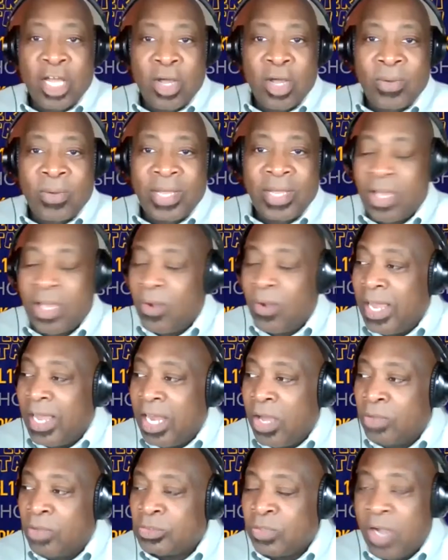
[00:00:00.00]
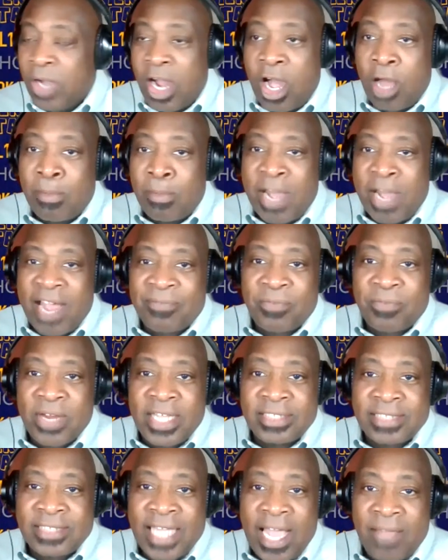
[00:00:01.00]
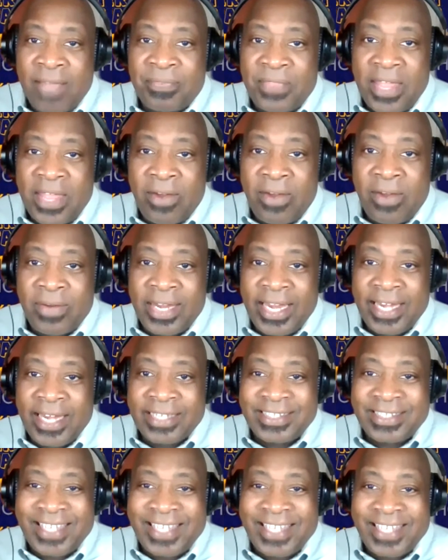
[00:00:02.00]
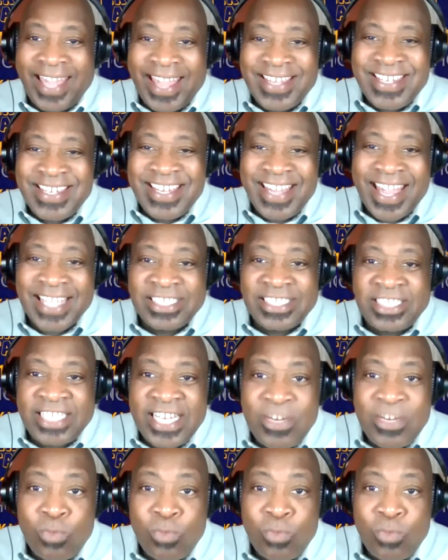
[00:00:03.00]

hello, hello to all my friends out there in KEST